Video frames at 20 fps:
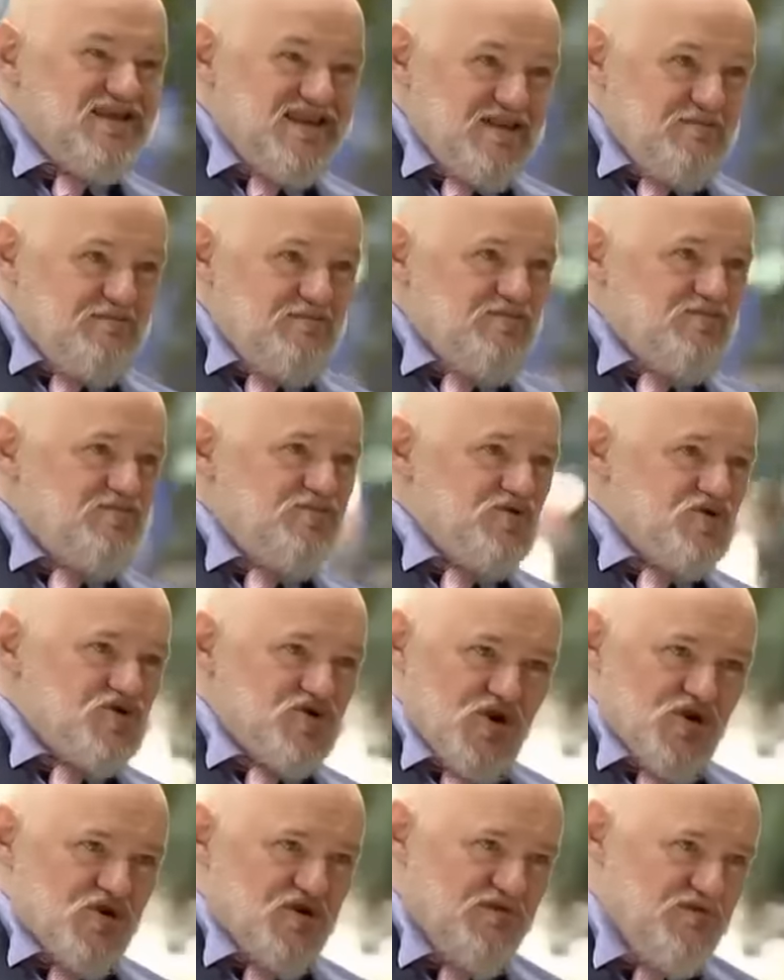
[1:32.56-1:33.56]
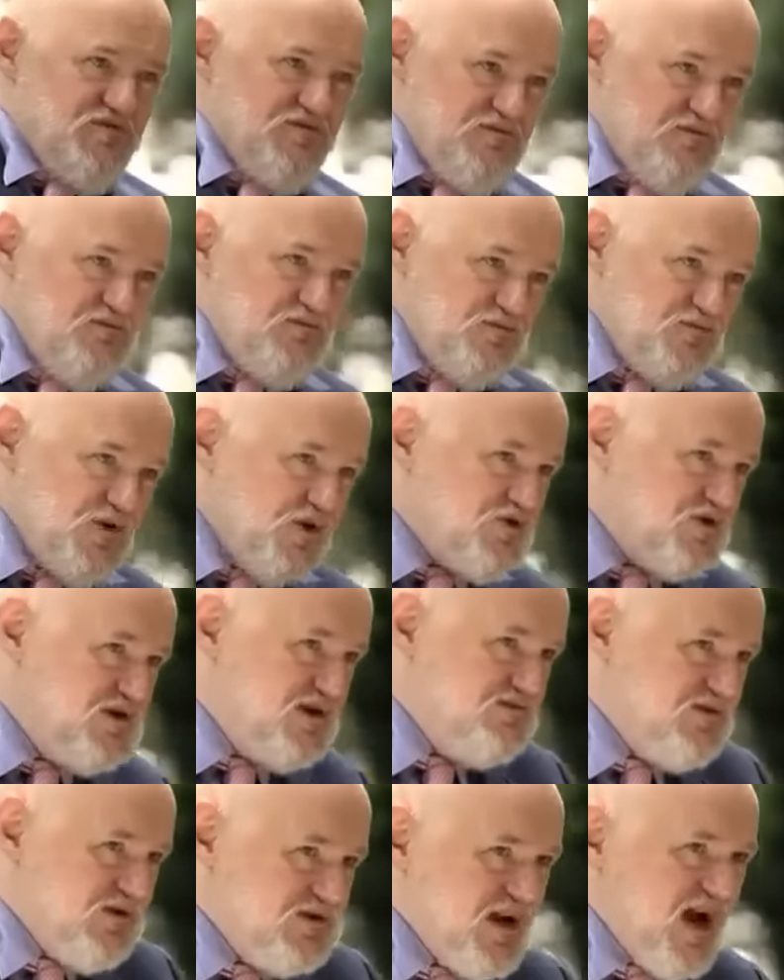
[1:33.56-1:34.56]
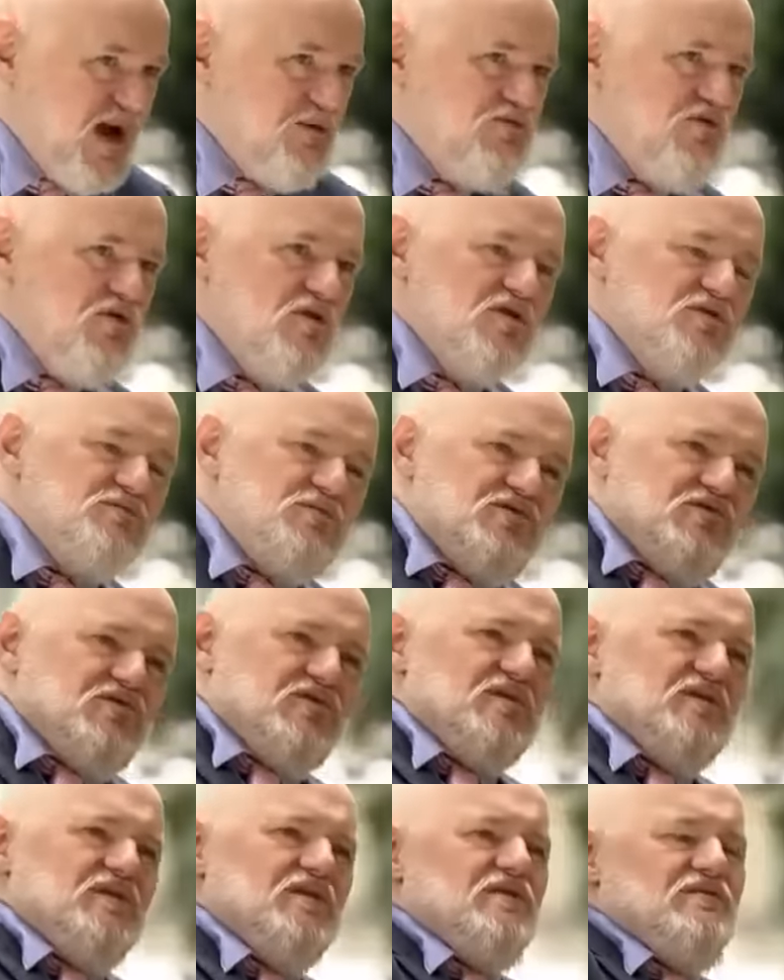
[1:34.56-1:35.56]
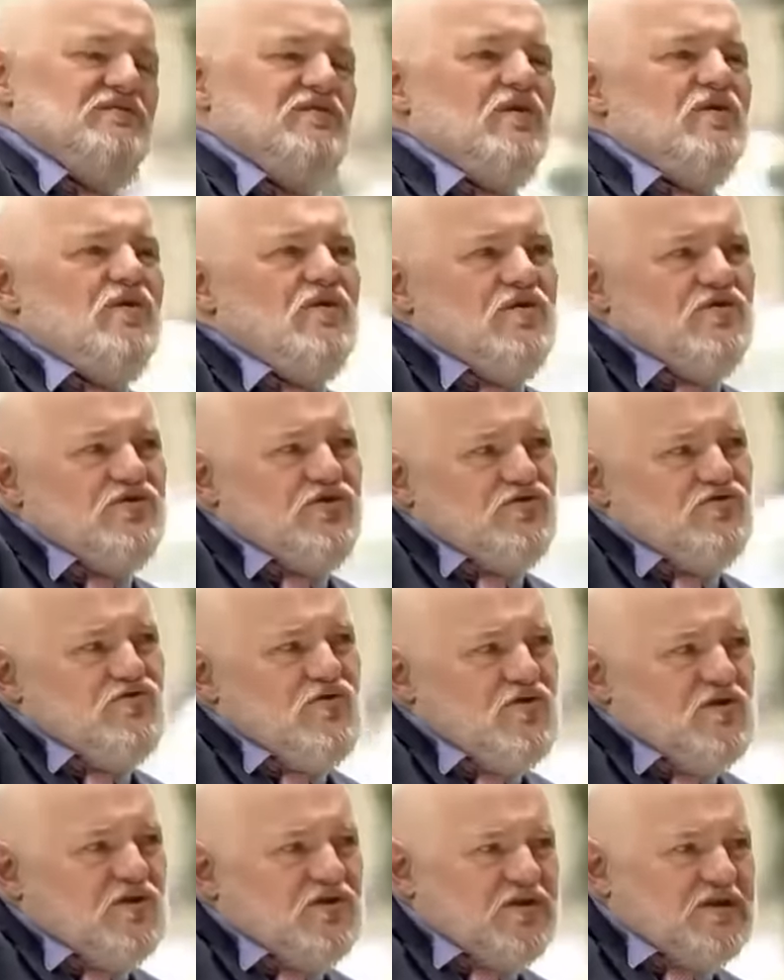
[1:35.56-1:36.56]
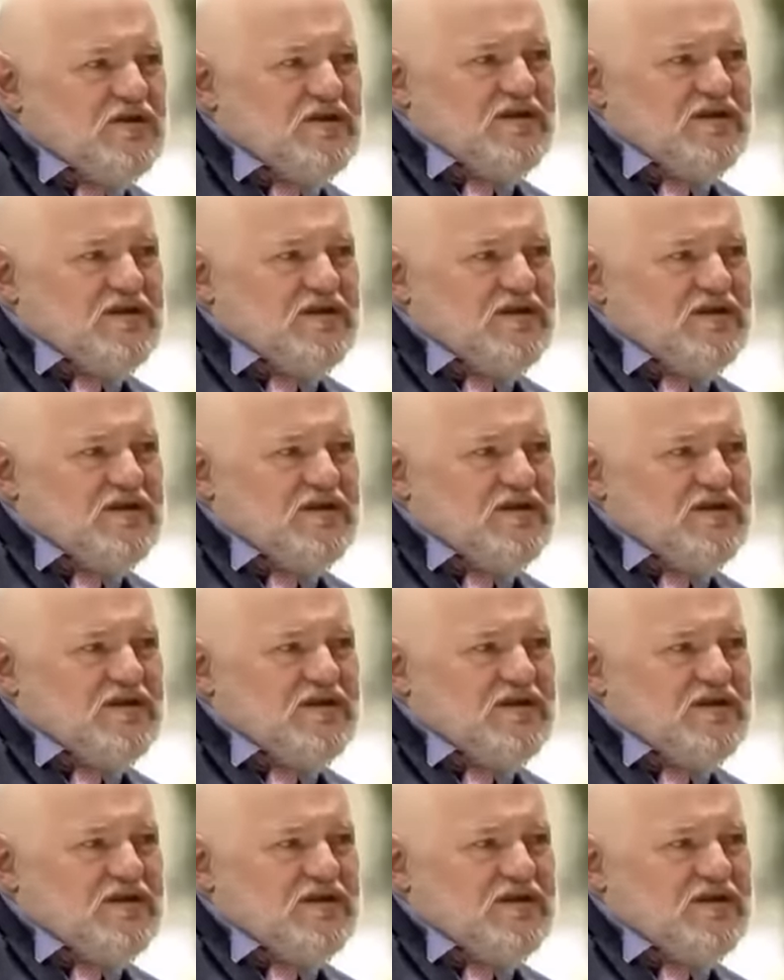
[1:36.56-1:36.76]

deep shock, not only for the Arab world, but for all the world.